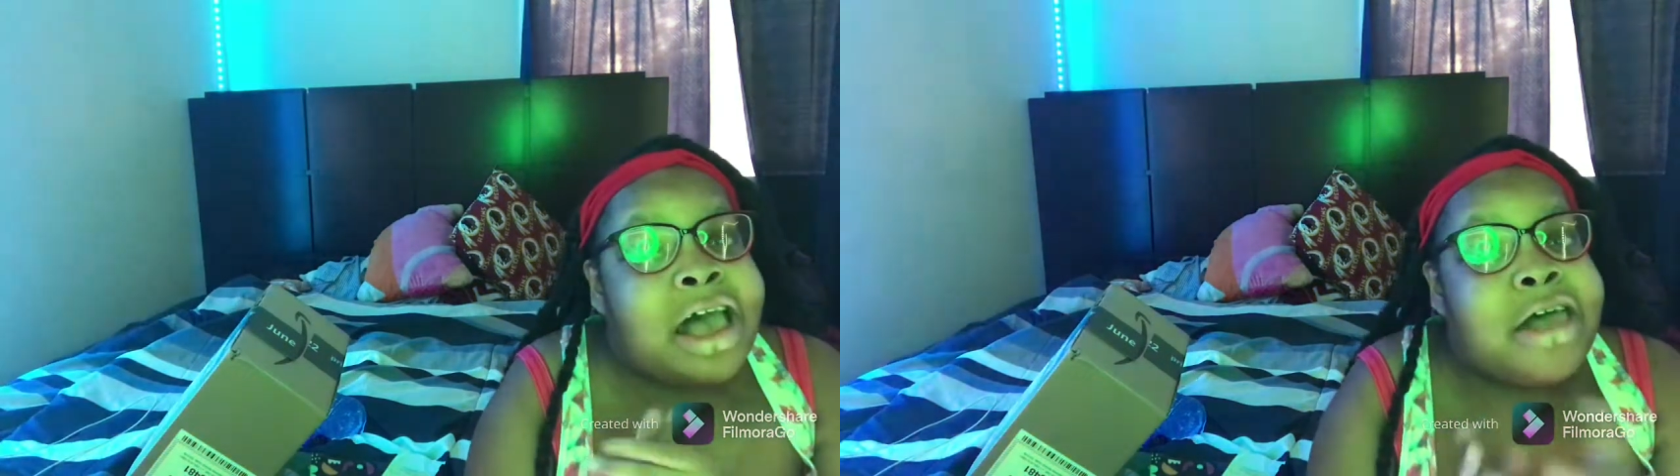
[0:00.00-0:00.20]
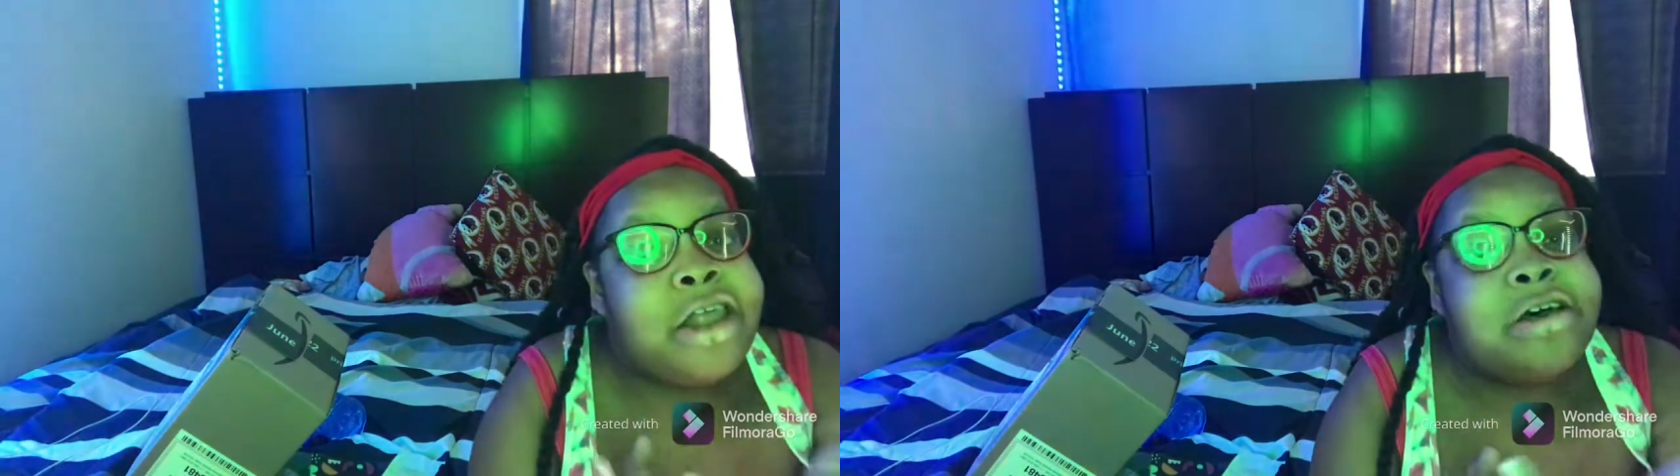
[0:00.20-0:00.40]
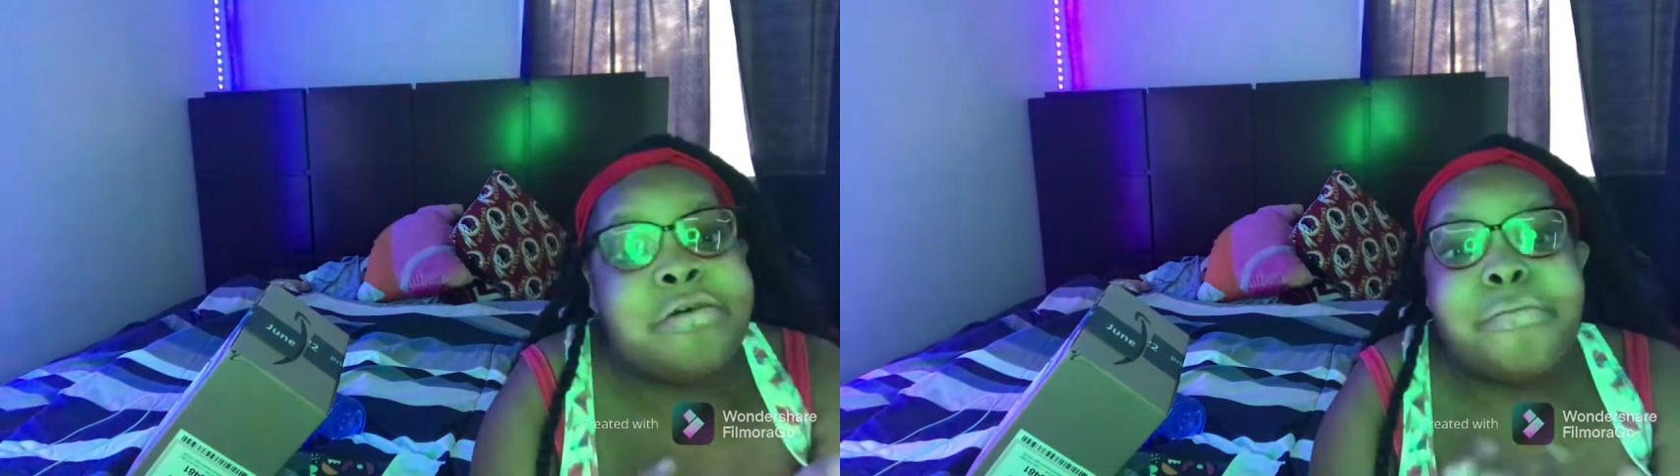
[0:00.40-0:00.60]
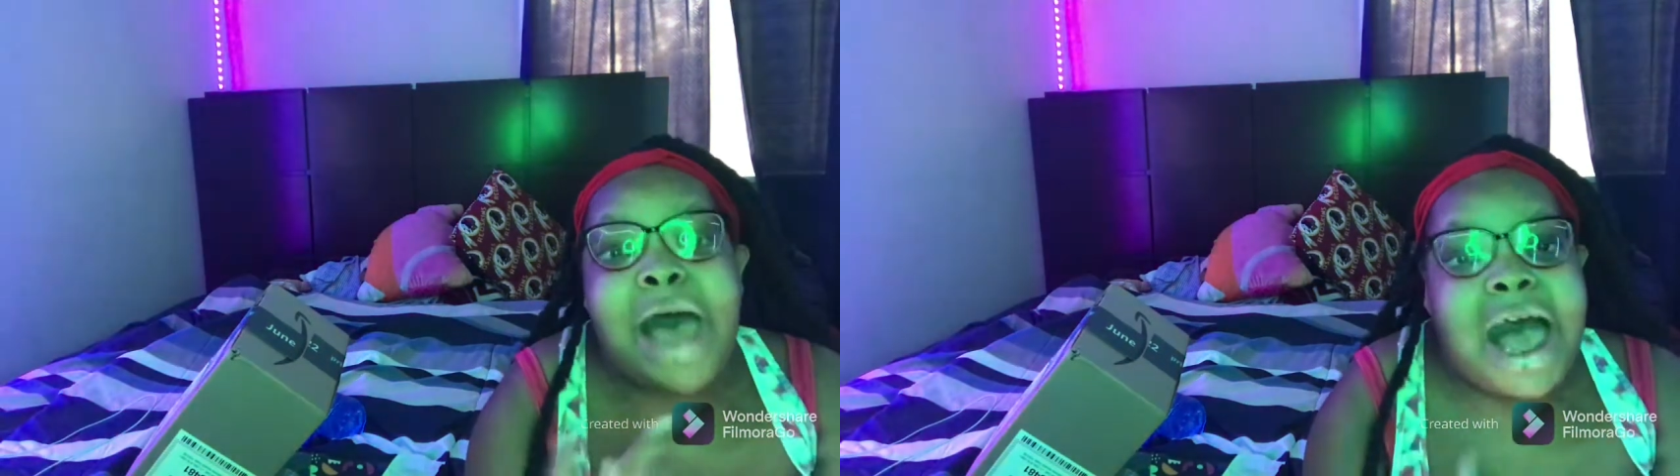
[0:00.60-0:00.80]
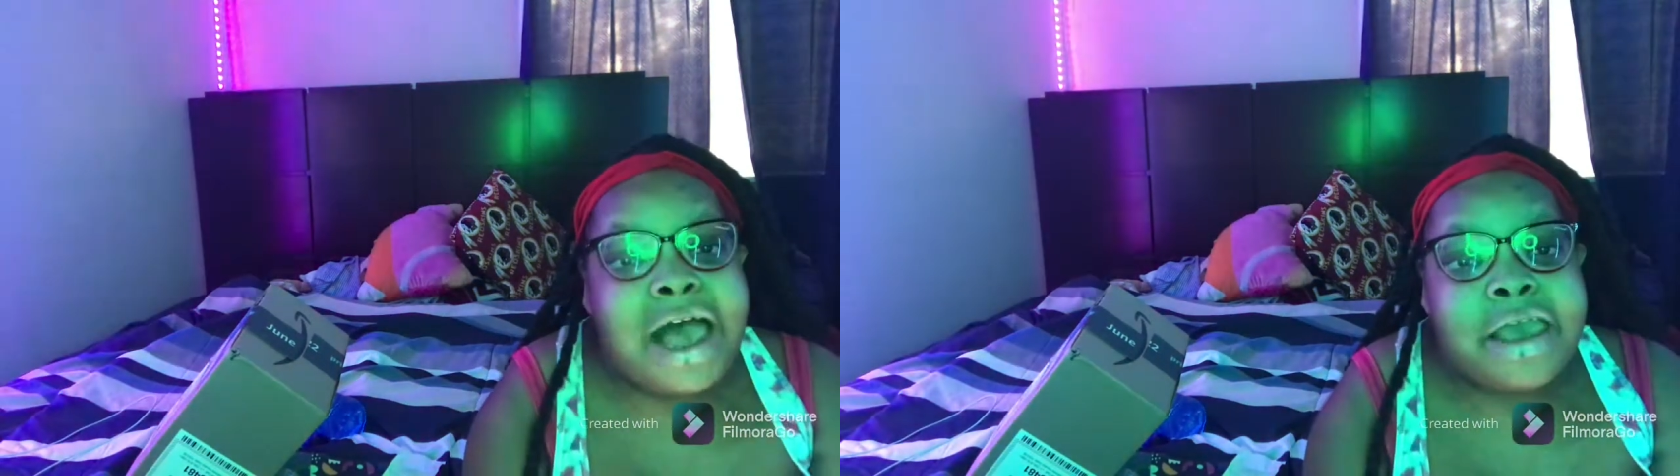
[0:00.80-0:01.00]
a little
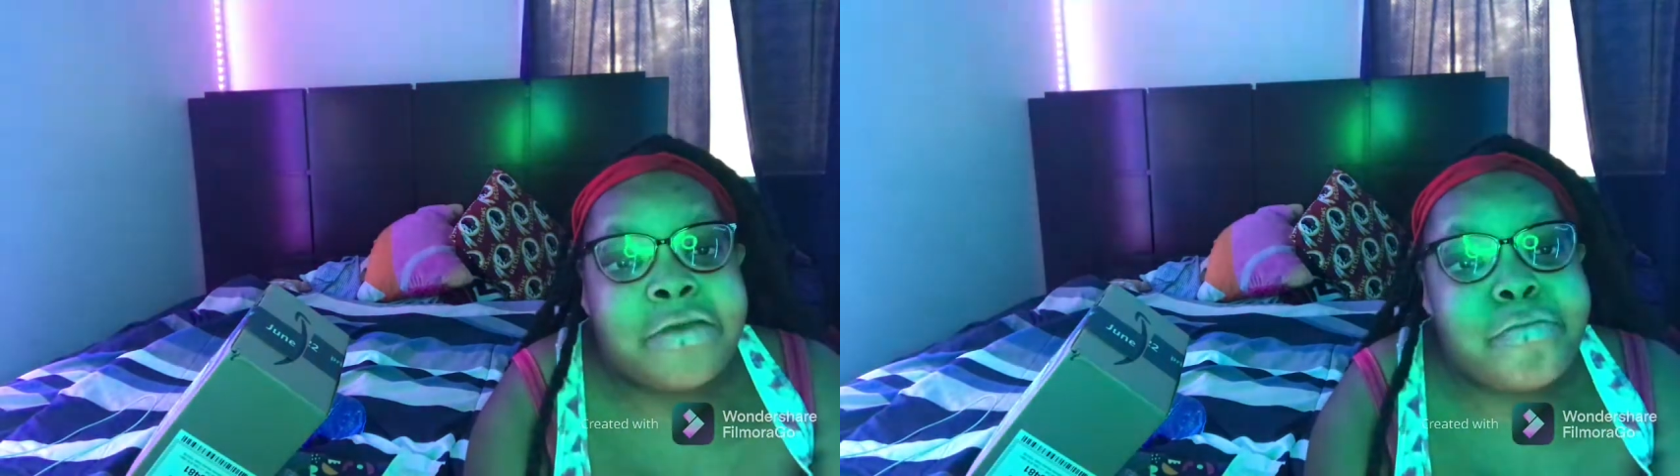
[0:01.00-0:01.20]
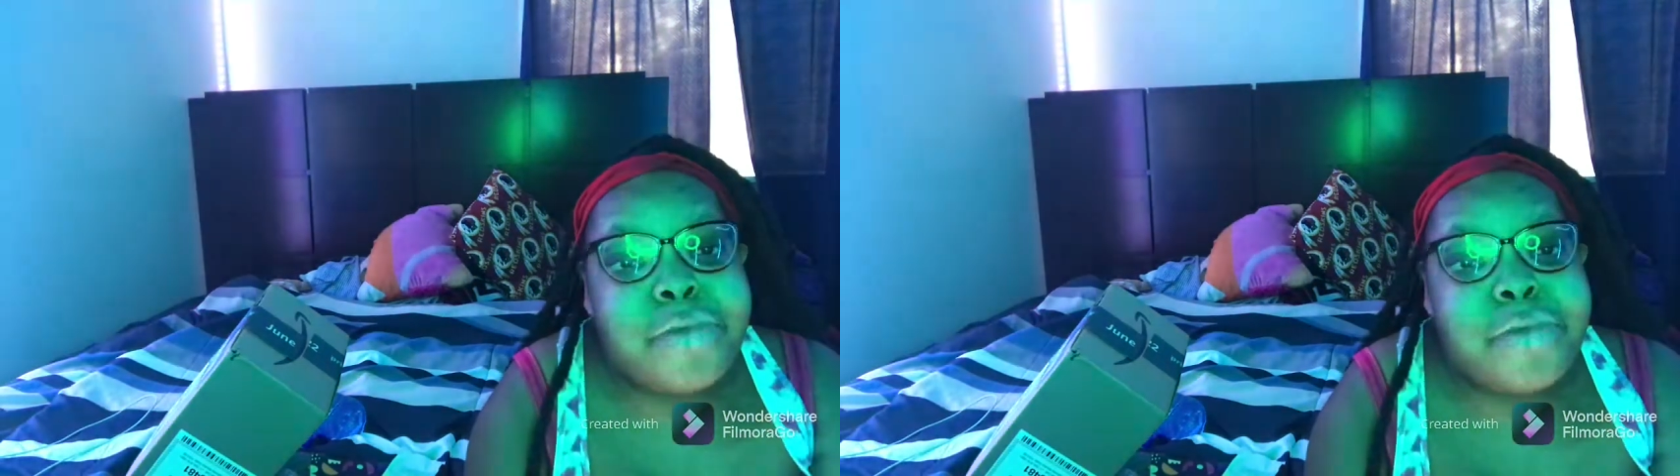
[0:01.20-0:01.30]
bi,